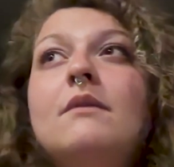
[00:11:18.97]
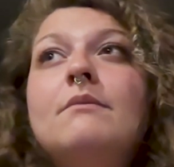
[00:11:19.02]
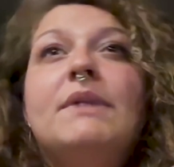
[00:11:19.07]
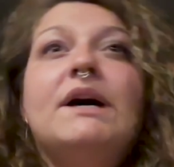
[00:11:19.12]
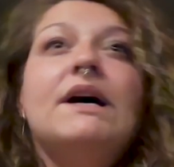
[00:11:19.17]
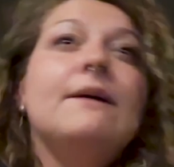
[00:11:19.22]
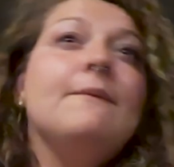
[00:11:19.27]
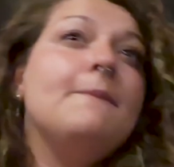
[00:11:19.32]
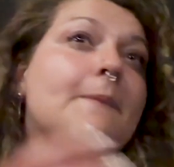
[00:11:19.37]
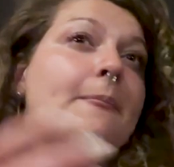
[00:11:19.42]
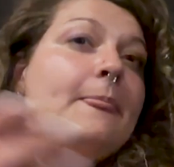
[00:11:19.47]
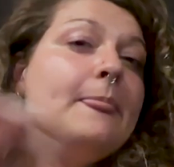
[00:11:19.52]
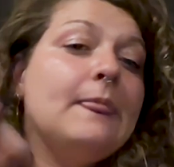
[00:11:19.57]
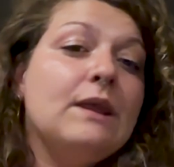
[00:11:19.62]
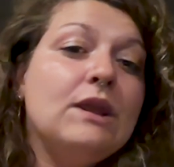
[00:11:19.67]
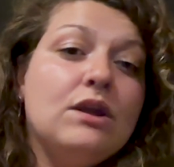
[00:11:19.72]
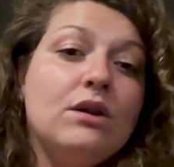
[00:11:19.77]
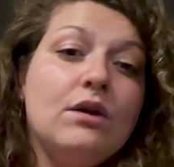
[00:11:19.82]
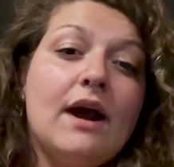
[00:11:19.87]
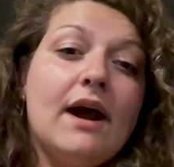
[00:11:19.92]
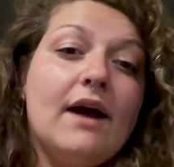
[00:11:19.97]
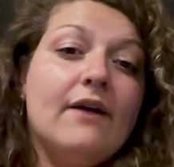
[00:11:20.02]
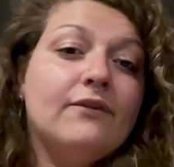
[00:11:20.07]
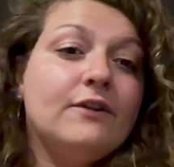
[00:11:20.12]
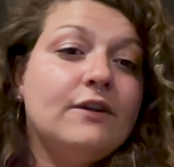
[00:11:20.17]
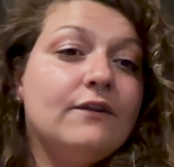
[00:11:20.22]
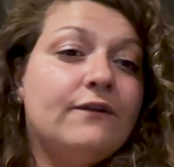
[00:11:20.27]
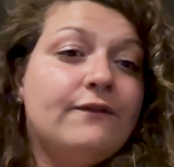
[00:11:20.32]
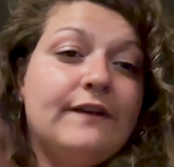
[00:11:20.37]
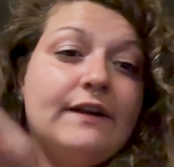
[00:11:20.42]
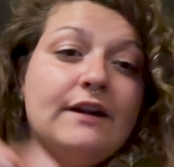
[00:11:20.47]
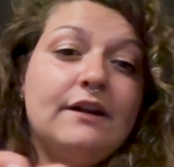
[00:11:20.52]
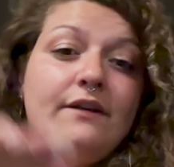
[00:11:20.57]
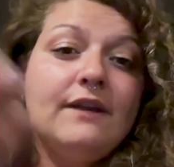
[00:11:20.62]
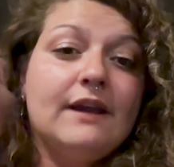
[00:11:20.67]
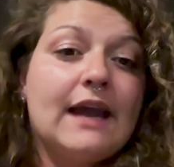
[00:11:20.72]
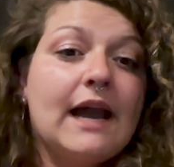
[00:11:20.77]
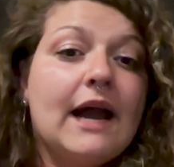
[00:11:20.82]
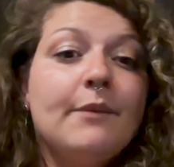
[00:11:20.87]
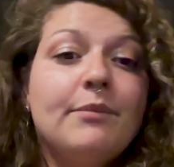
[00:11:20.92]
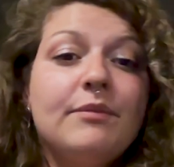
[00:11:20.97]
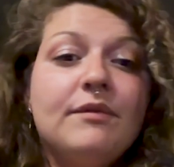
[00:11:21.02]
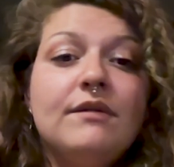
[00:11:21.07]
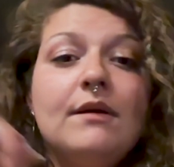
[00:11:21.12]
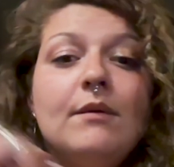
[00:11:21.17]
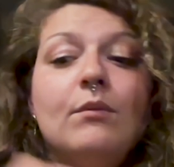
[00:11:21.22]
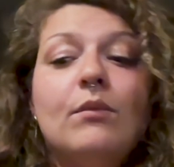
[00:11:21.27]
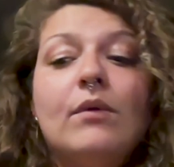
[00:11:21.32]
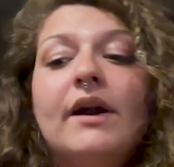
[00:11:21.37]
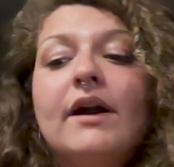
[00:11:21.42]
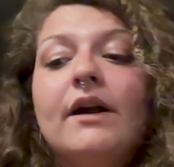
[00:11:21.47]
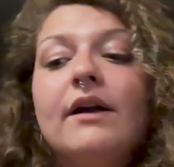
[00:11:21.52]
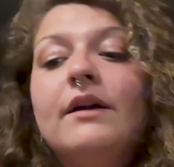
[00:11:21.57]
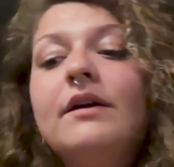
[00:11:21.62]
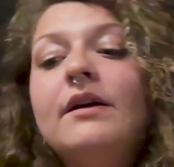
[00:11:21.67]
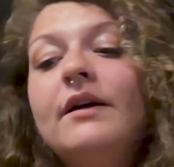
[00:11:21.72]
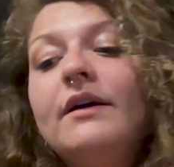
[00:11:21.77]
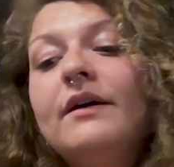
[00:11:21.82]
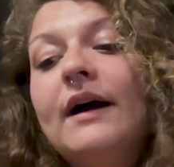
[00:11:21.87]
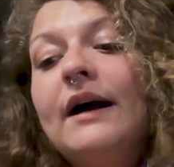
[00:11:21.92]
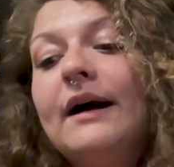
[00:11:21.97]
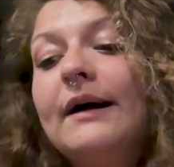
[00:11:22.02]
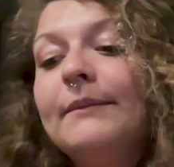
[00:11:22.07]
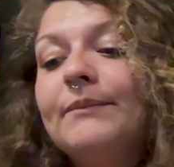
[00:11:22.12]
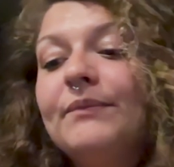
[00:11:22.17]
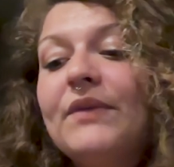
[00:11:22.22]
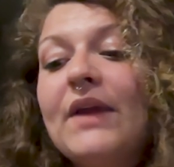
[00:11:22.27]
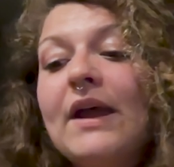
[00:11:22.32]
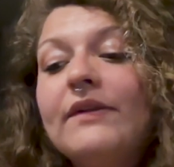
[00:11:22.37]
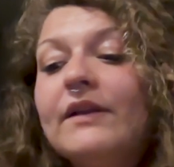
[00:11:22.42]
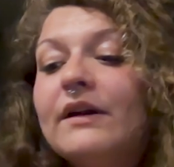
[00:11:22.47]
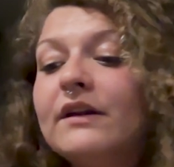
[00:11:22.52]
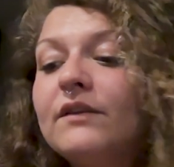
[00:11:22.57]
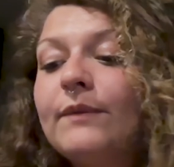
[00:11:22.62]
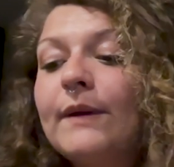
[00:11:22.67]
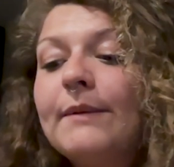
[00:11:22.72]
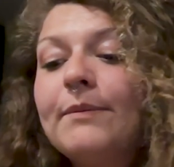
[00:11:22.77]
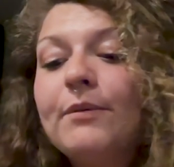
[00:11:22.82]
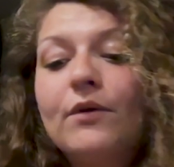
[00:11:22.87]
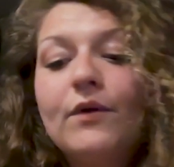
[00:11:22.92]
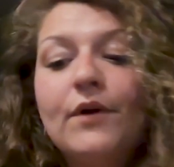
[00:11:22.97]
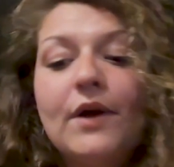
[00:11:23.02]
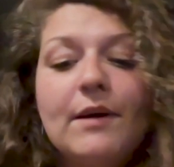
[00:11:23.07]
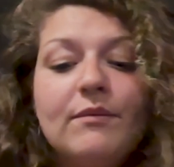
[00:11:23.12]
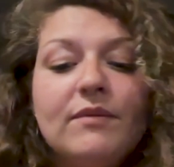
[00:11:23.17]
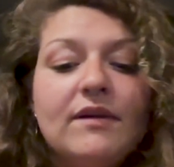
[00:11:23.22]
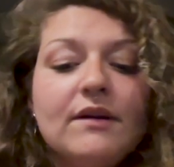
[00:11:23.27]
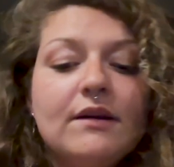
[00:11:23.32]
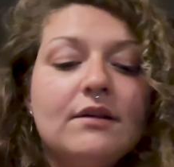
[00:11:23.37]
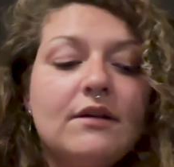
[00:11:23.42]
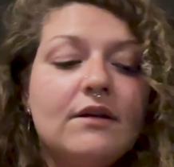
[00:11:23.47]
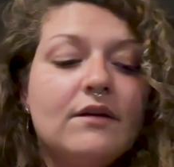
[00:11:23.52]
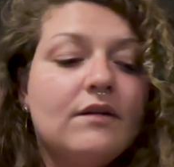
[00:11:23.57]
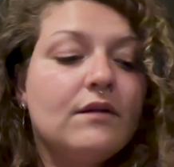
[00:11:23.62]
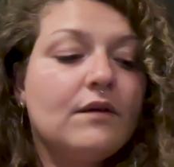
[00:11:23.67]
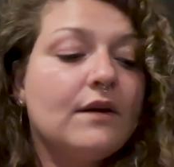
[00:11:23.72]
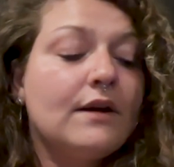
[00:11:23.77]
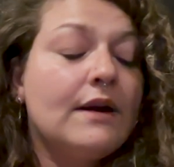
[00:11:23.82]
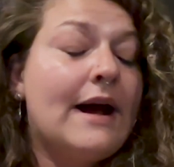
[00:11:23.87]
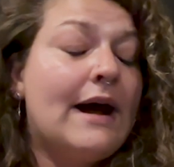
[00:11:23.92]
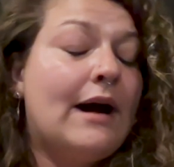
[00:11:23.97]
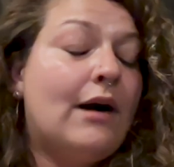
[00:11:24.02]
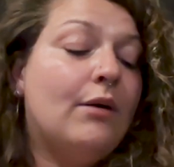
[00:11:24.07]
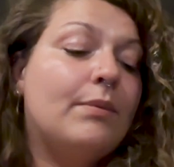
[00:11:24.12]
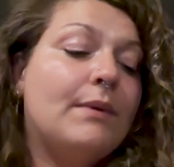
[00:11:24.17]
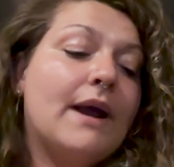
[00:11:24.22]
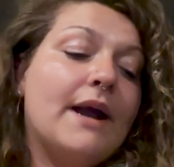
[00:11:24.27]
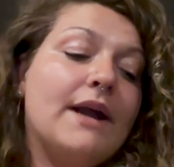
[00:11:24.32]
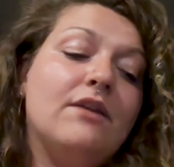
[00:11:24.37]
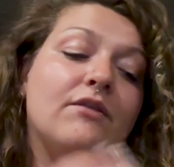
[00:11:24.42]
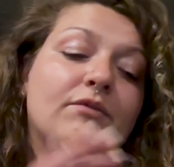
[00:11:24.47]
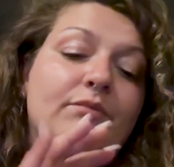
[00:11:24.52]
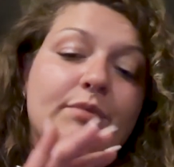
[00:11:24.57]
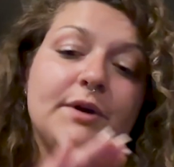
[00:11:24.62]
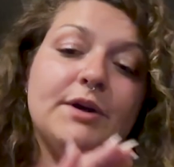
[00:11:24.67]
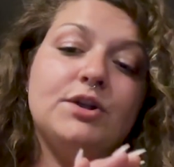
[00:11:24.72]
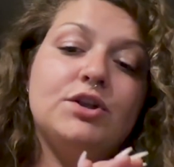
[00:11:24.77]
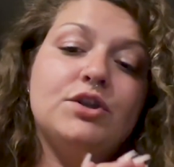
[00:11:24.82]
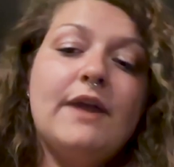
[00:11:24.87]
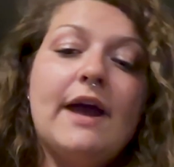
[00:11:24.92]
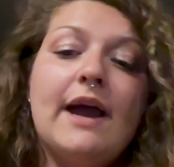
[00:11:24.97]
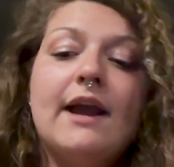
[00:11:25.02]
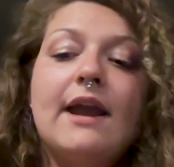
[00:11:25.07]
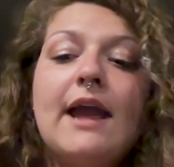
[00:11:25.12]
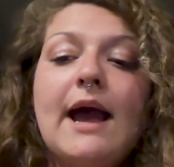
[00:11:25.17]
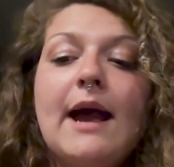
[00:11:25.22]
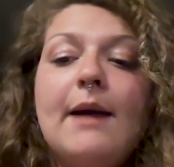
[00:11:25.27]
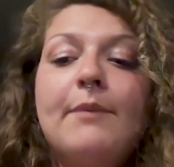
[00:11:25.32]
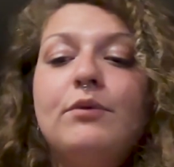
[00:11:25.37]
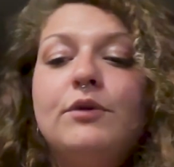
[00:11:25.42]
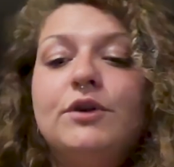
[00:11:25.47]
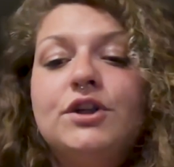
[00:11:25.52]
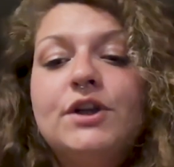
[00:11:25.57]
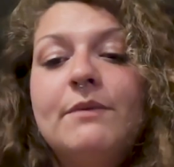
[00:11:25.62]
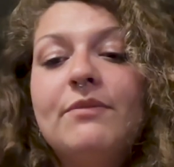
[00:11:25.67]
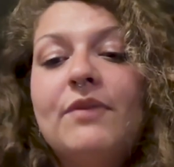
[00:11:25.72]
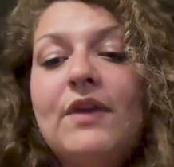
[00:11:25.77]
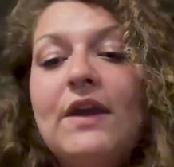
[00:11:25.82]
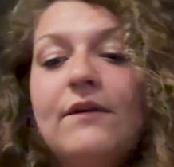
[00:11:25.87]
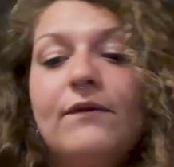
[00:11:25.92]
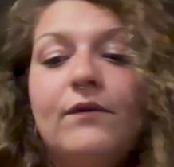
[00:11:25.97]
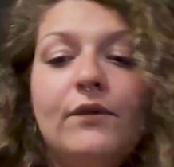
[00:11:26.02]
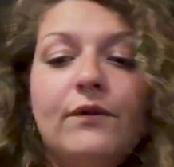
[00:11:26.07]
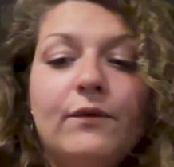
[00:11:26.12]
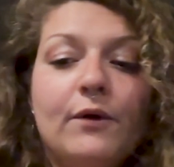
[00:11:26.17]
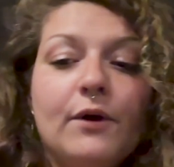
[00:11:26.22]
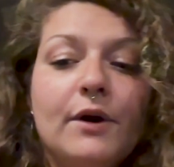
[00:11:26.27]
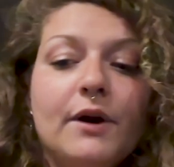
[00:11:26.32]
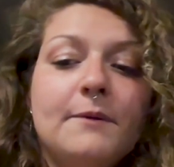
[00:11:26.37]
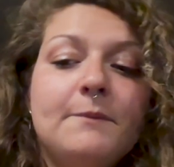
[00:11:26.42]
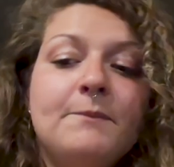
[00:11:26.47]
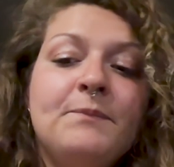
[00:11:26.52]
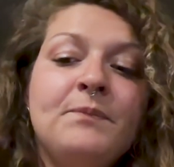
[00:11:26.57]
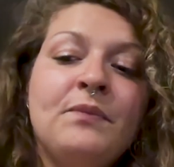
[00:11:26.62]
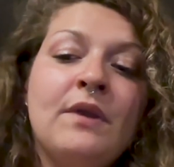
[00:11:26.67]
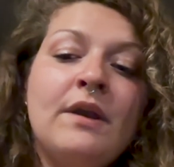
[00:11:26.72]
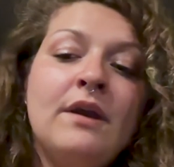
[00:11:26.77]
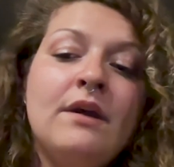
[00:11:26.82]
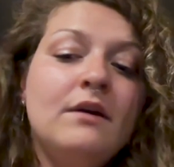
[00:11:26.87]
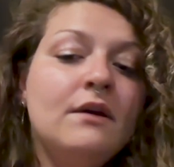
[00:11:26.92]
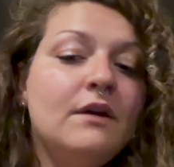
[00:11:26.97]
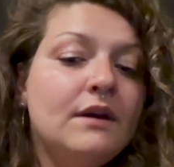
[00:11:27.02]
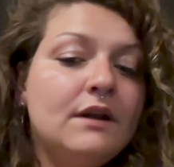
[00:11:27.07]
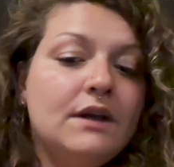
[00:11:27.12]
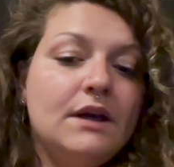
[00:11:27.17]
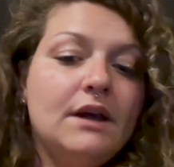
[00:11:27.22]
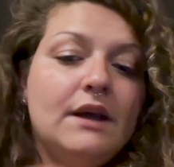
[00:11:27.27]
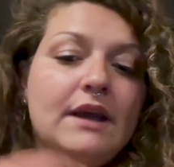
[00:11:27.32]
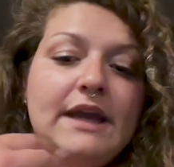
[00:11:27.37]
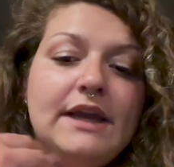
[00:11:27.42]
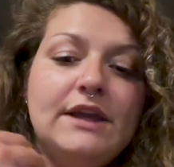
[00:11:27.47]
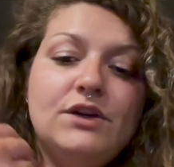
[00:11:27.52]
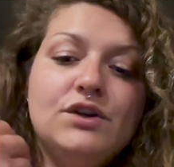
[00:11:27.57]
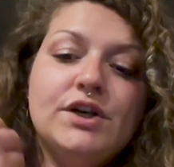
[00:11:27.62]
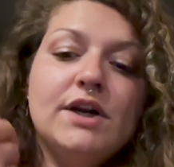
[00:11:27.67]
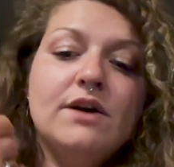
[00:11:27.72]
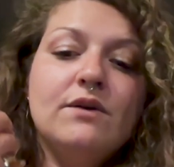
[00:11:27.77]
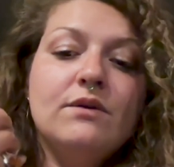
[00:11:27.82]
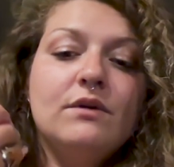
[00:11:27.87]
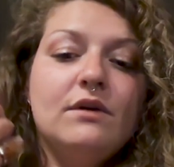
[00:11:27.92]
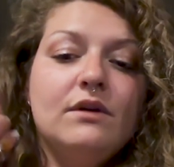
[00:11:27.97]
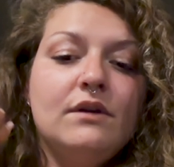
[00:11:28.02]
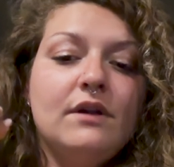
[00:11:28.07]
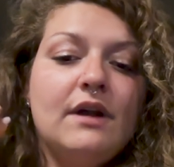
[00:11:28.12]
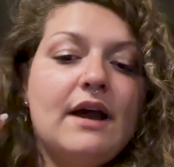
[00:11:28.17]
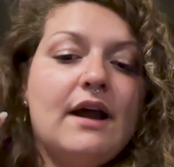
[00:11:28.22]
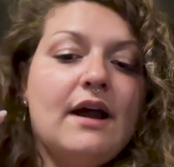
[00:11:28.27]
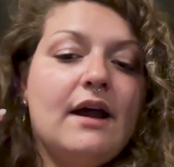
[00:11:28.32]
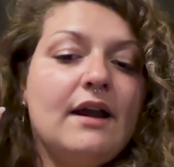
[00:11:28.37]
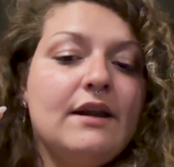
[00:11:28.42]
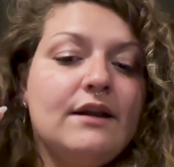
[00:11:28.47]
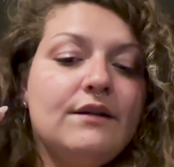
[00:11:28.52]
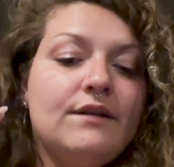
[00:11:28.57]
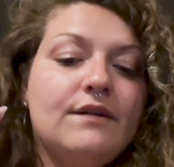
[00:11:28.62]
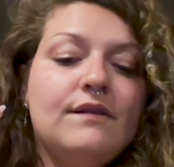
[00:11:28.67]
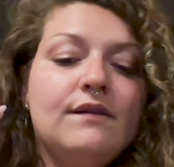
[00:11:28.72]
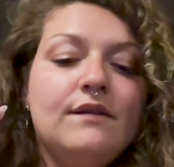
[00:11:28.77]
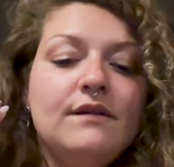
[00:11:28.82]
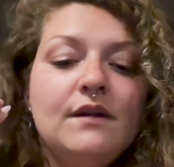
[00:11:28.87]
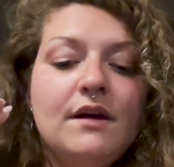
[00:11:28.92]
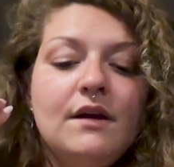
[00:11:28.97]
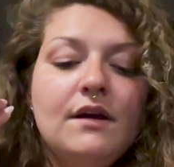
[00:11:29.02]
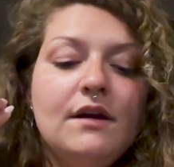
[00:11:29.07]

But you have to fill in the gaps somewhere, and that's why programs like this are going to help kind of bridge that gap, which I'm thankful for. In general, it's